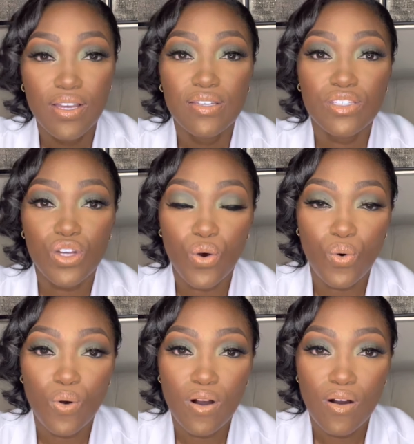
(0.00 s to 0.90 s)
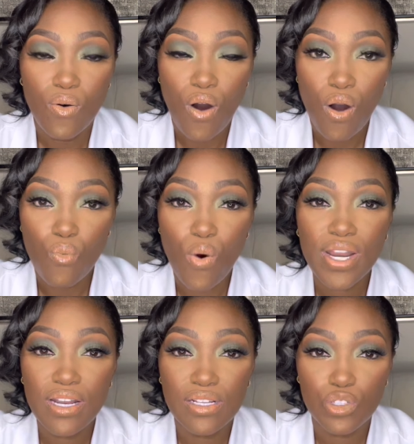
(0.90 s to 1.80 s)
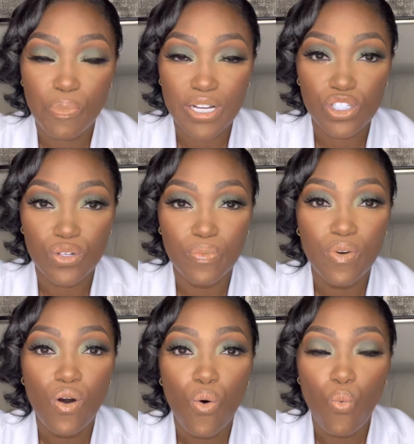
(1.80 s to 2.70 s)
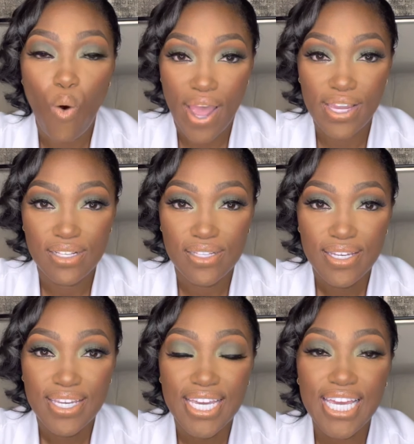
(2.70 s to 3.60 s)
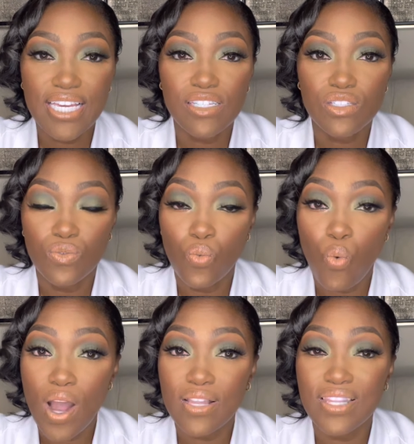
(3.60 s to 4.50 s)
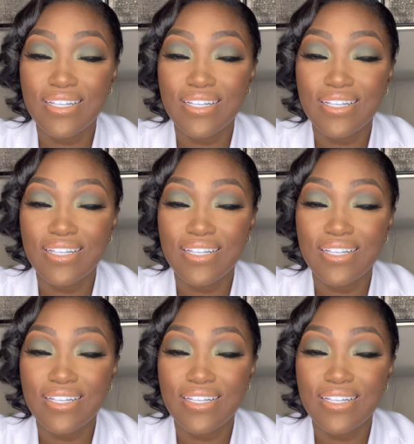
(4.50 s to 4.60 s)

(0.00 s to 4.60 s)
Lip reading: So on one end of the spectrum, white is what the